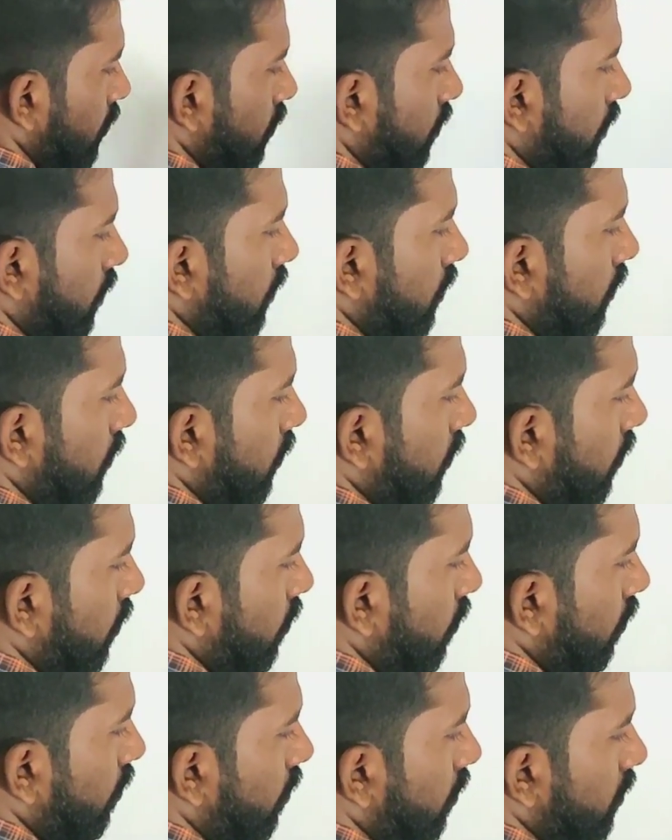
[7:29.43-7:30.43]
Okay,
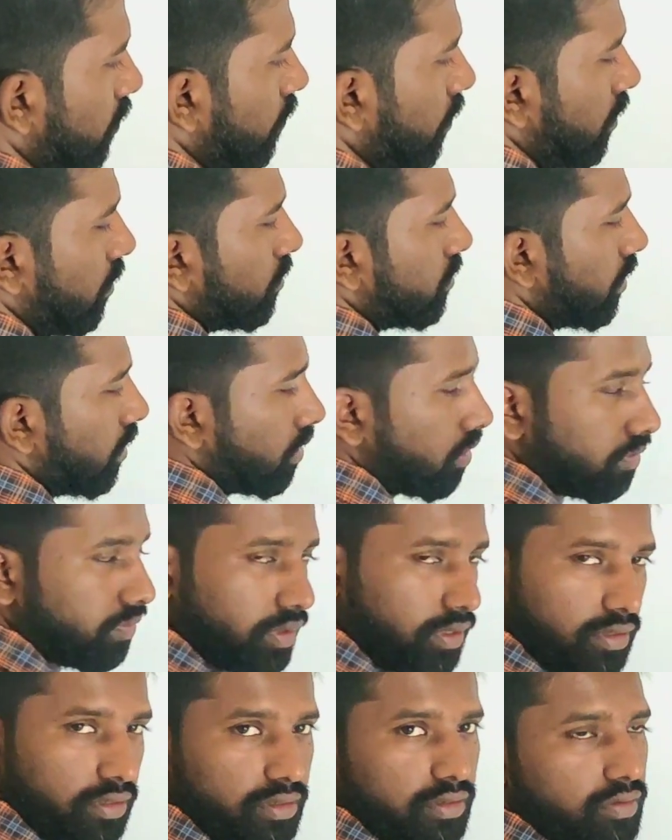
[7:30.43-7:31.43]
all the values are
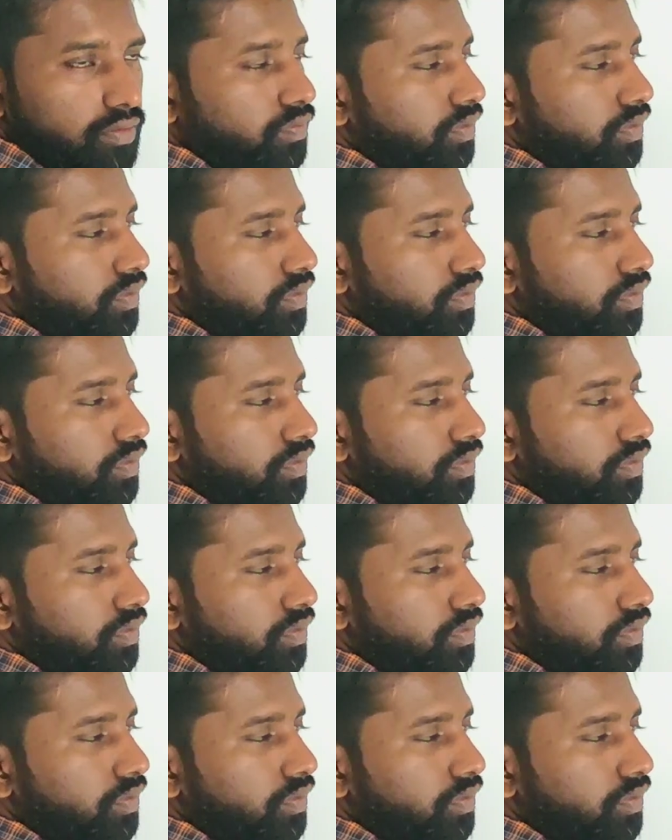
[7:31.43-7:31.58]
given.